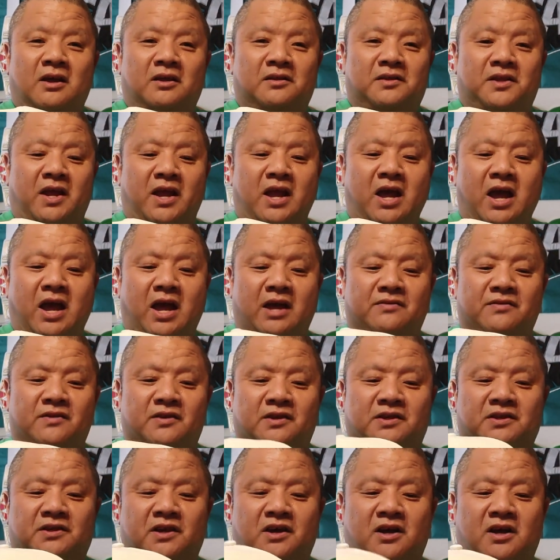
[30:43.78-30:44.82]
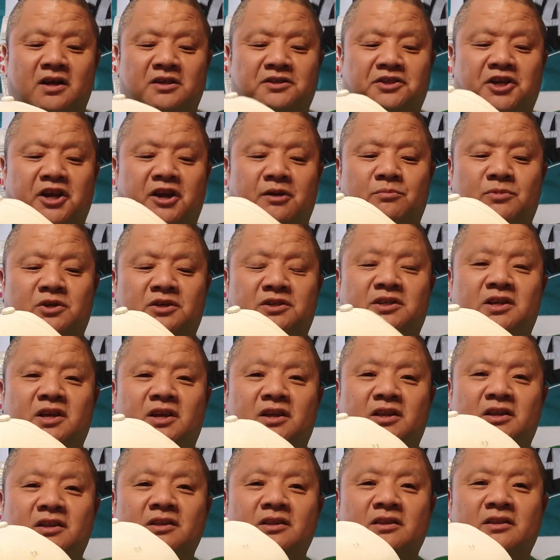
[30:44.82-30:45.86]
They had this
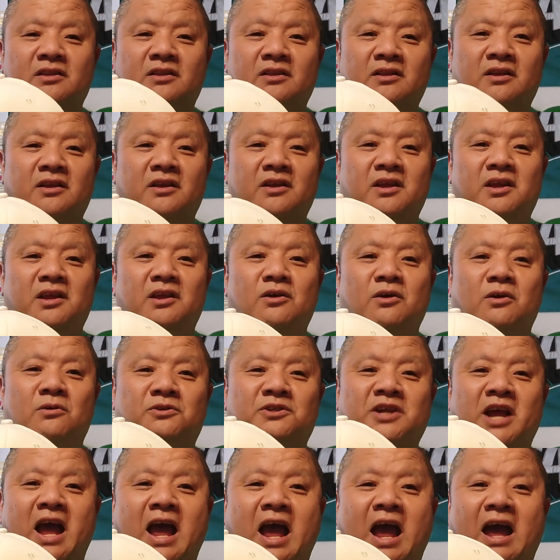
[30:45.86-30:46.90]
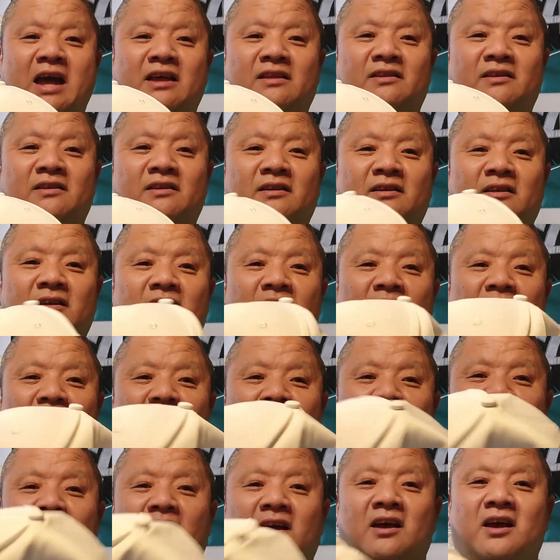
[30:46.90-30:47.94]
Jemerson Eagles hat
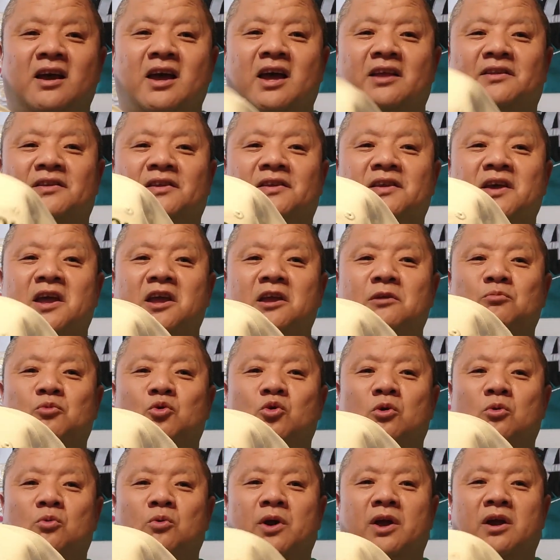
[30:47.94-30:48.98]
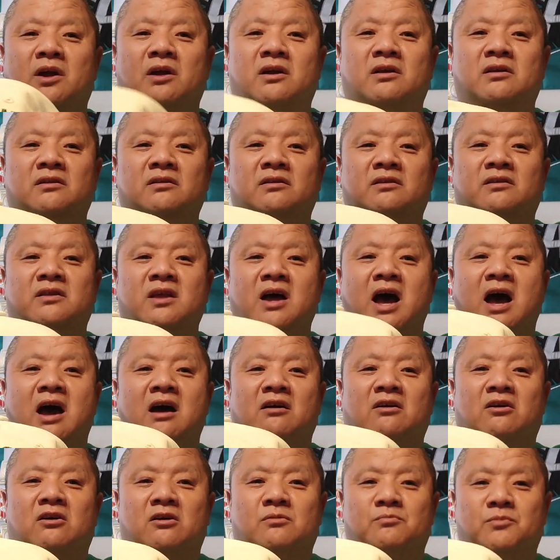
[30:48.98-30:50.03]
at the table where Todd
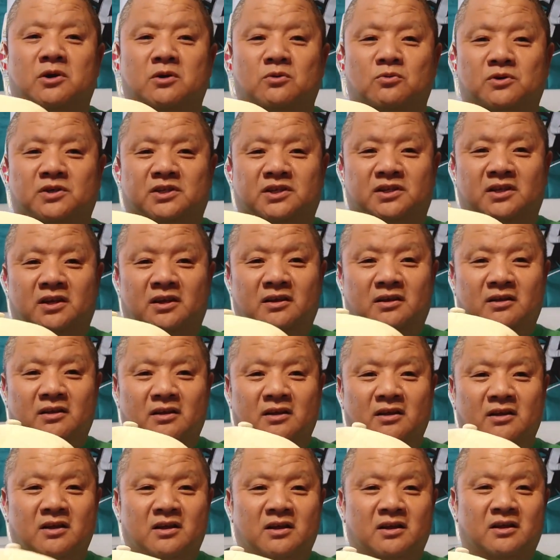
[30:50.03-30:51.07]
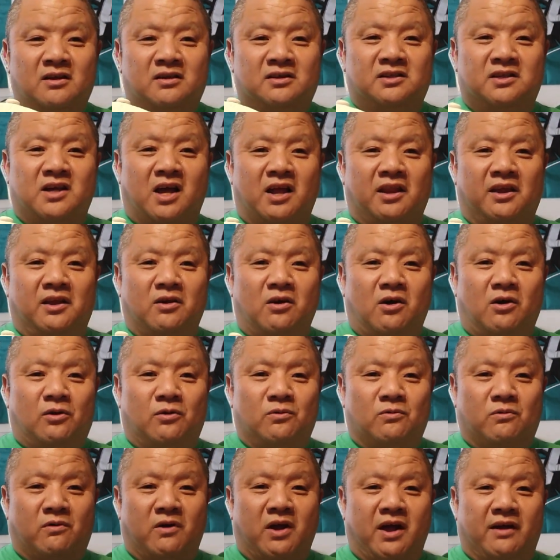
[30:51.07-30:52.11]
Herman was signing
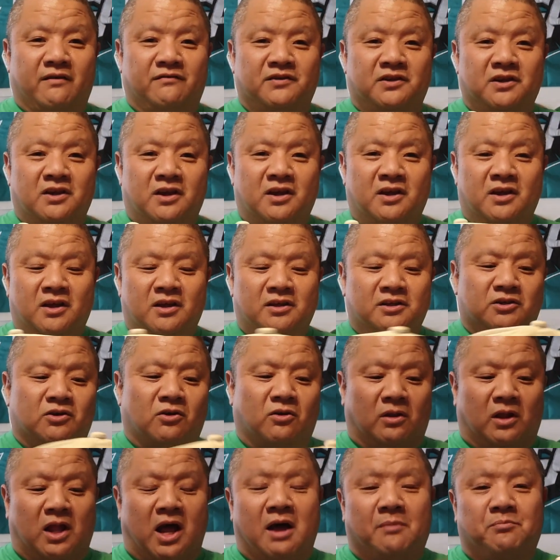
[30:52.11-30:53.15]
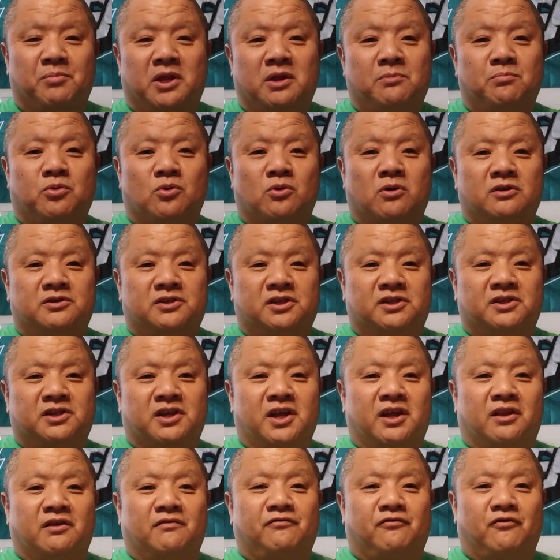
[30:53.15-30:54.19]
autographs. So a lot of people just
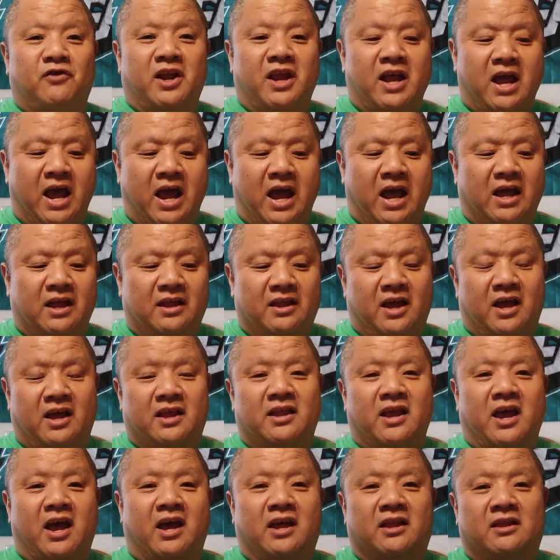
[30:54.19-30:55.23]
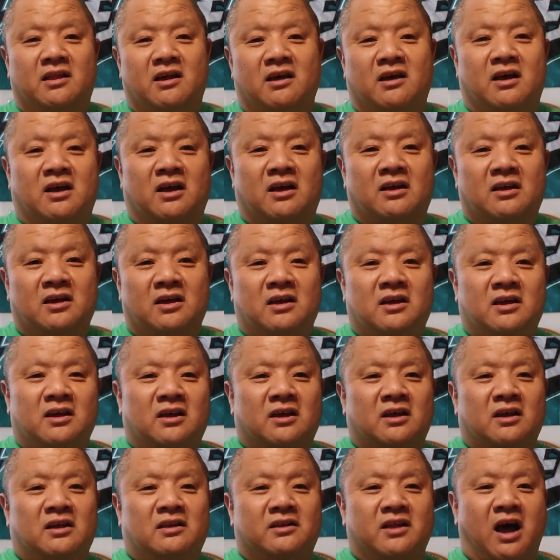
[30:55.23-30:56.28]
get a free hat and had
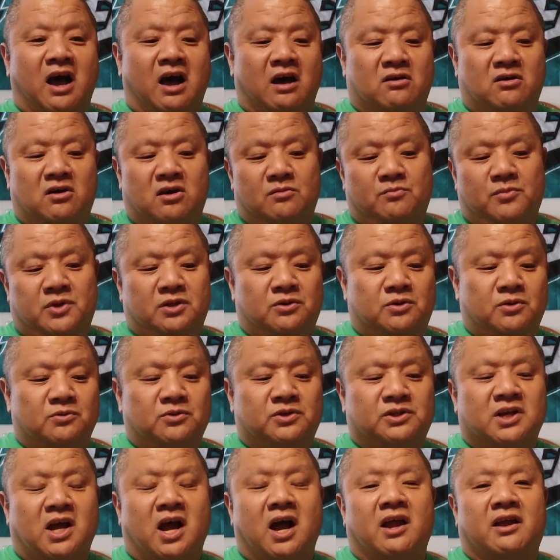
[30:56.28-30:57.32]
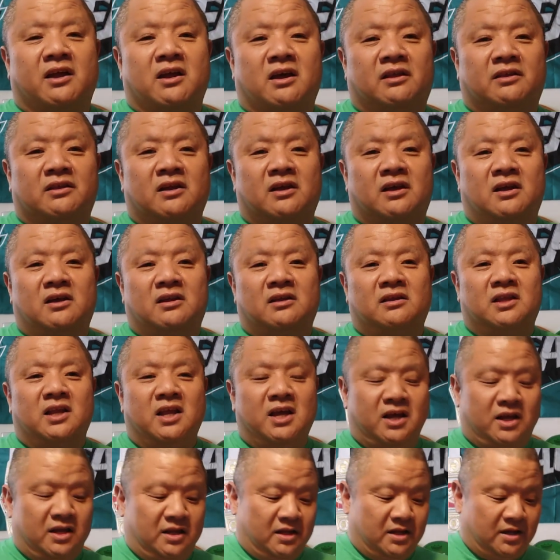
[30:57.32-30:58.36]
Todd Herman to sign on the
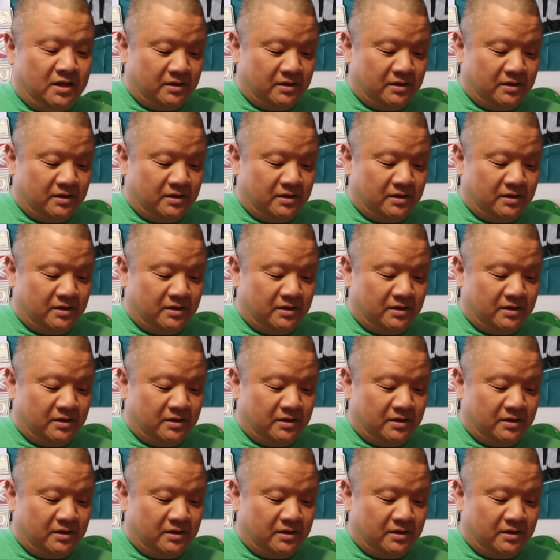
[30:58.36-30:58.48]
lid.